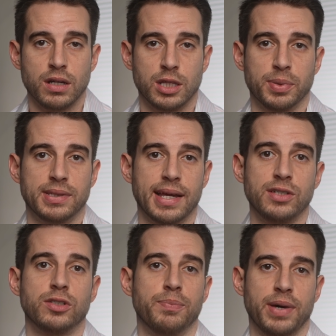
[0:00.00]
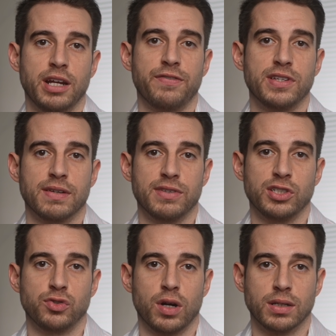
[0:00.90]
The potential benefits of this
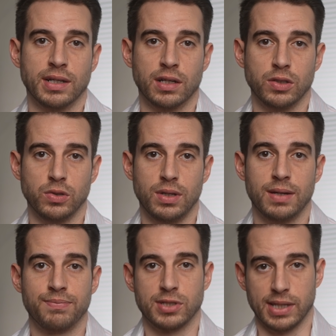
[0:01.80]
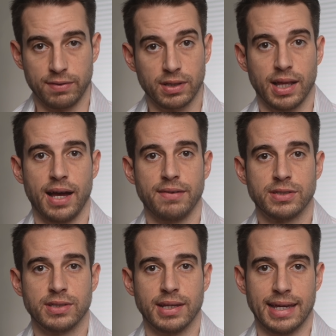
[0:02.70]
drug include saving
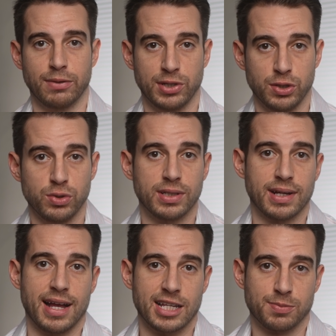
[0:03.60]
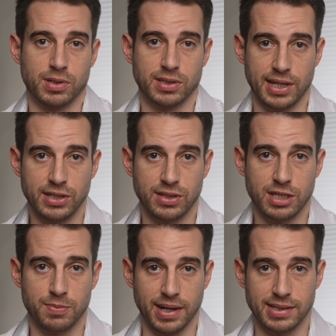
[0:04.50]
lives and reducing
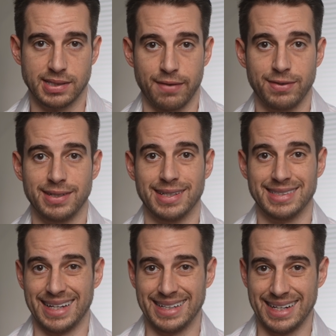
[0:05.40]
hospitalizations by 7 to 10